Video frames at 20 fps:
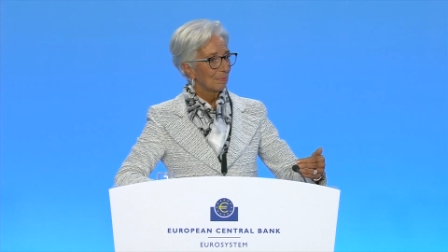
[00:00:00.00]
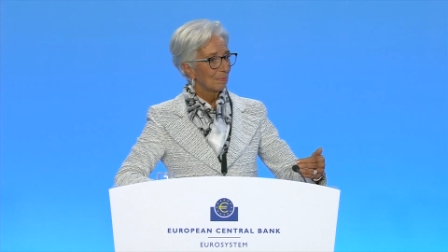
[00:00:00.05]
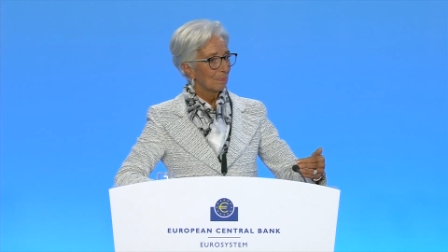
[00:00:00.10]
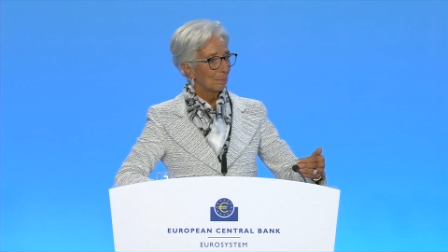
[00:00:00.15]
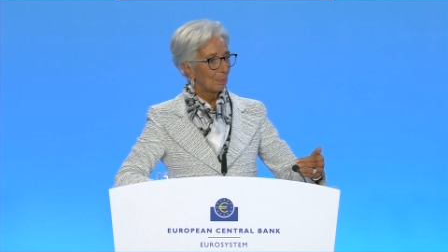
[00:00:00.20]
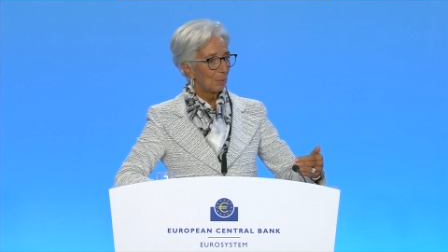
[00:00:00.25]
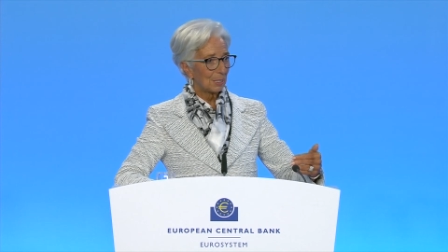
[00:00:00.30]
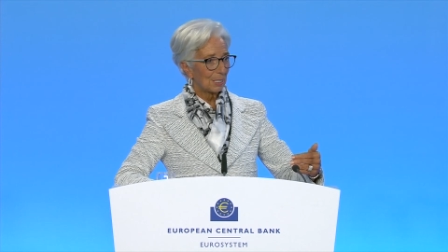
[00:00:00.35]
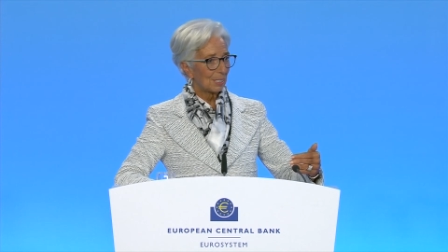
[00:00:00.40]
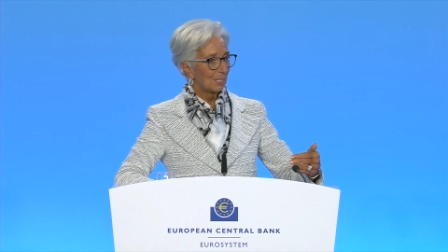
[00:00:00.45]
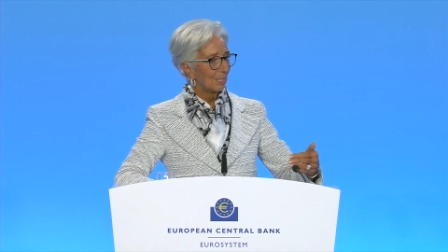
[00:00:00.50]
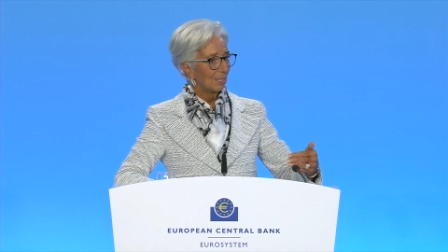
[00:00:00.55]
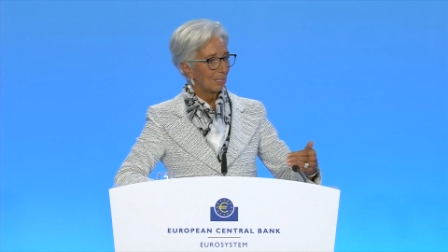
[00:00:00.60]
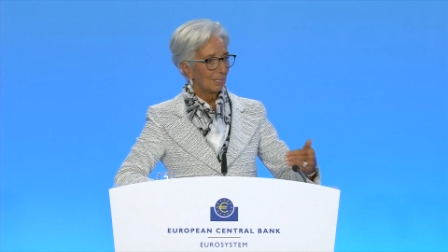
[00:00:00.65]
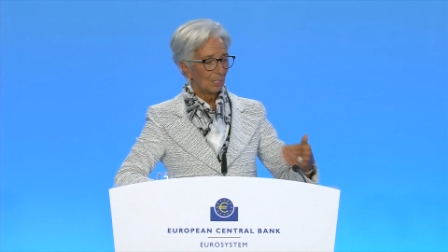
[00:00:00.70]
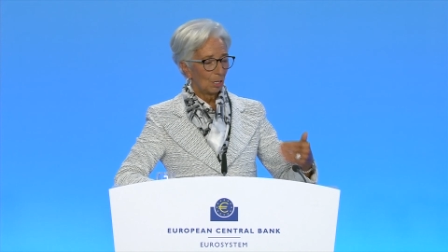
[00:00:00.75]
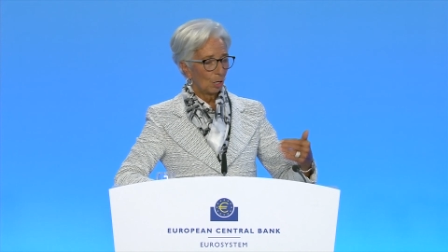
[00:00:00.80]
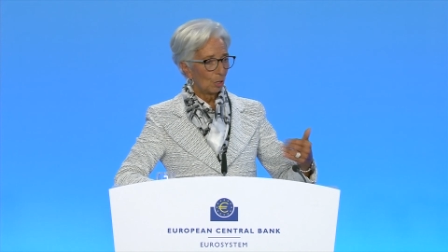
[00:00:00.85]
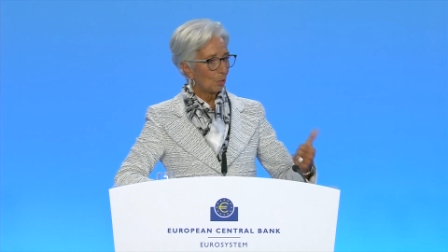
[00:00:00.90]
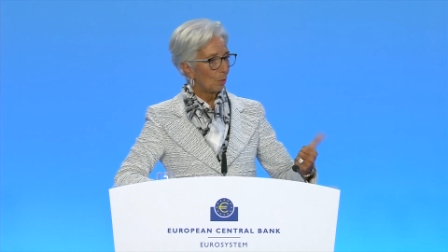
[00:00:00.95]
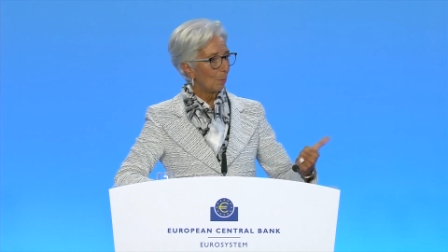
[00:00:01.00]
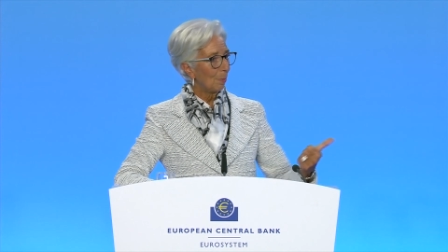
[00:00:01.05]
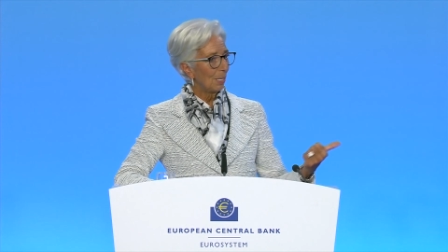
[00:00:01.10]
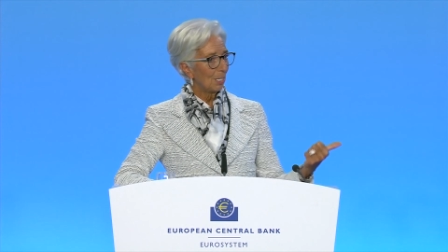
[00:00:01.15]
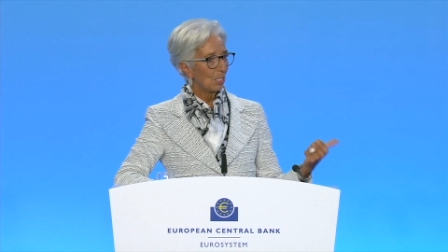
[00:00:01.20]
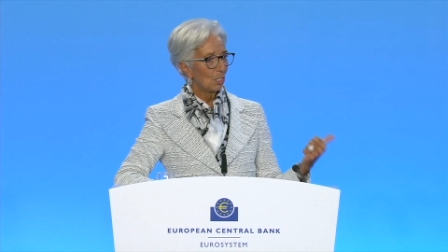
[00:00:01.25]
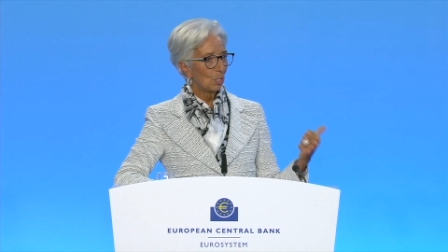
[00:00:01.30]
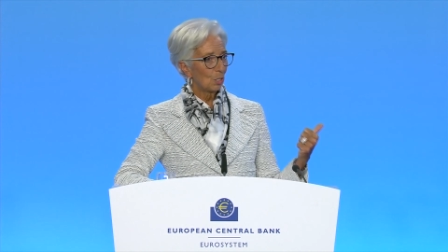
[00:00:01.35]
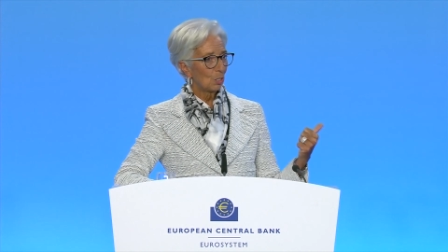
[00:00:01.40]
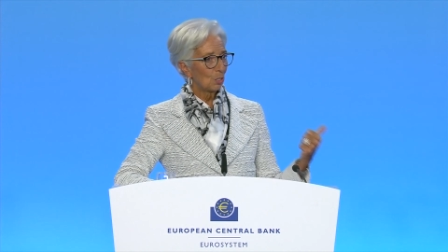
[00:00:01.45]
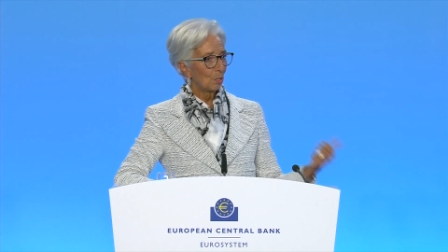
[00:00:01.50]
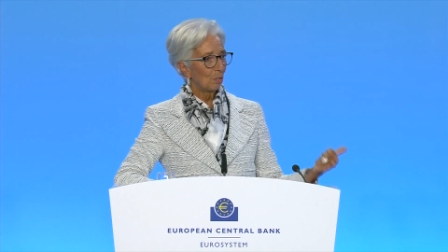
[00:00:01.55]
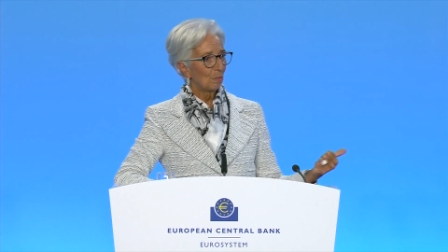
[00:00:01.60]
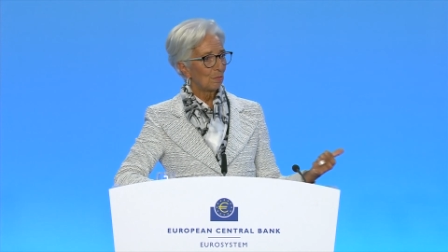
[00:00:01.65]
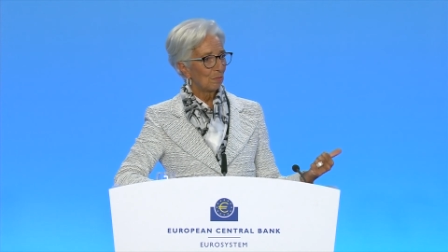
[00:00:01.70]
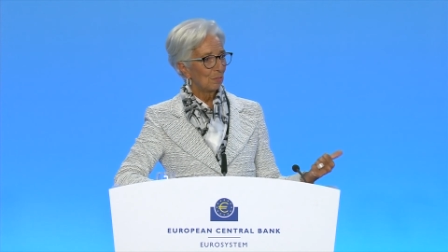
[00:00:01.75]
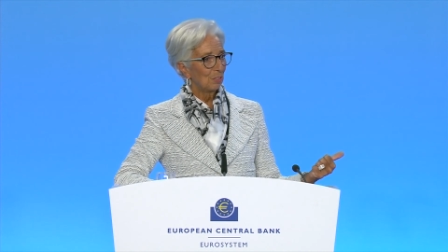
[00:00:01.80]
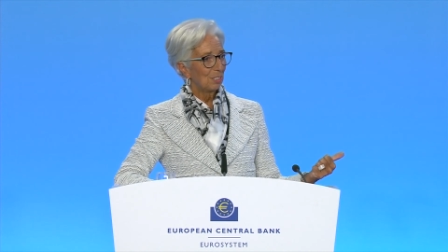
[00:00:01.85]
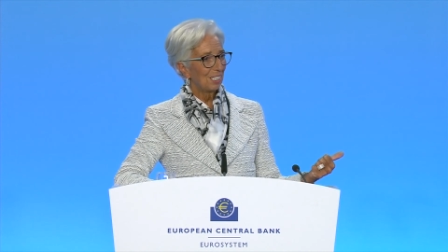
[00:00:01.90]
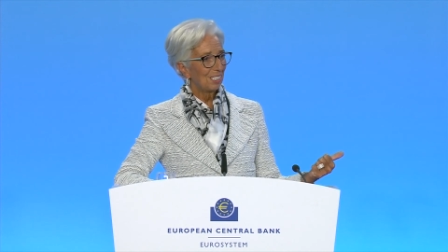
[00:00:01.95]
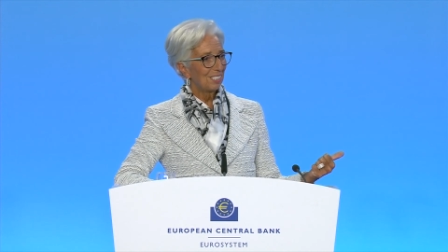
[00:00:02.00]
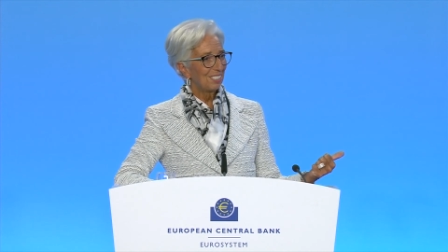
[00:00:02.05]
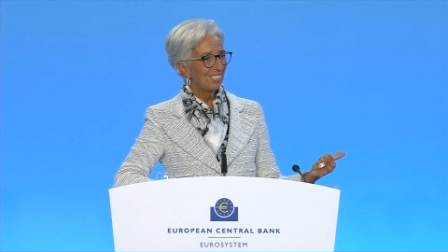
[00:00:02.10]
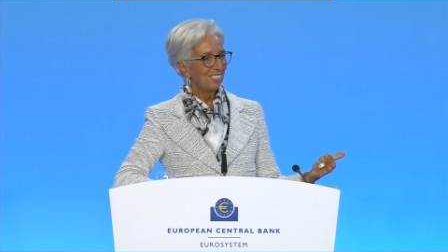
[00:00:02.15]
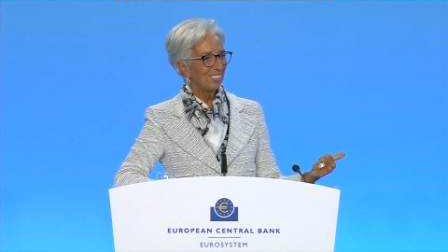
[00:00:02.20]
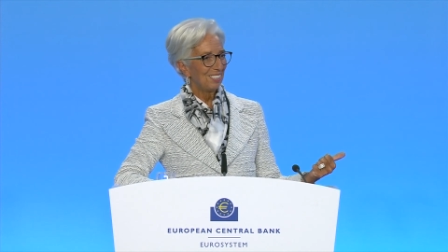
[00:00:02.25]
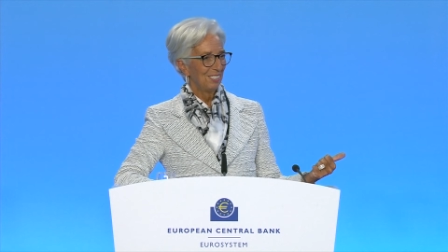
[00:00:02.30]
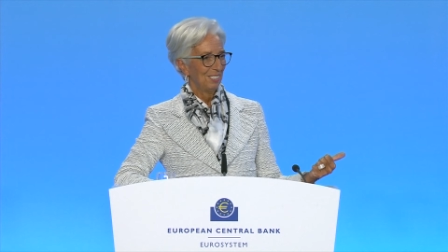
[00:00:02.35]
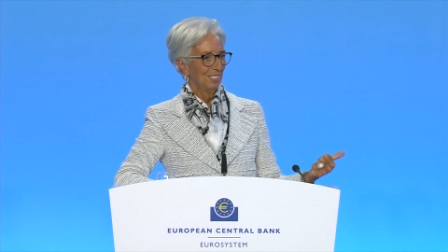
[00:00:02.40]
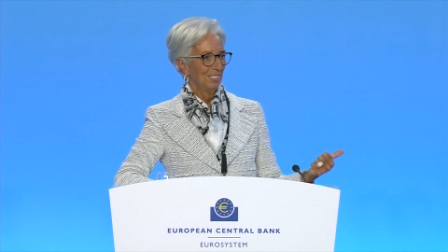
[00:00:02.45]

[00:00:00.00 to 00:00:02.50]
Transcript: But on the basis of data,